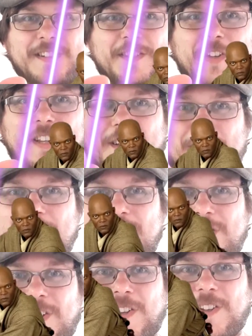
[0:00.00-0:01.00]
glitched
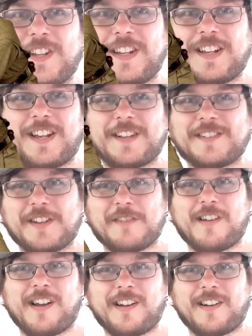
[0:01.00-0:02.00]
slowly as they
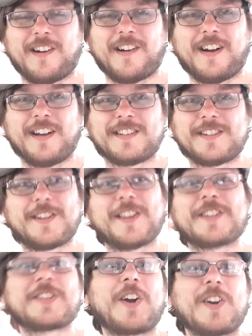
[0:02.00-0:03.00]
ran across until
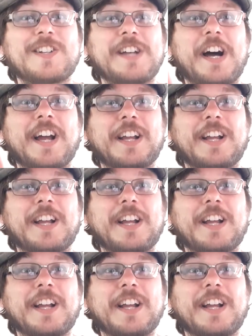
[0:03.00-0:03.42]
they started dying,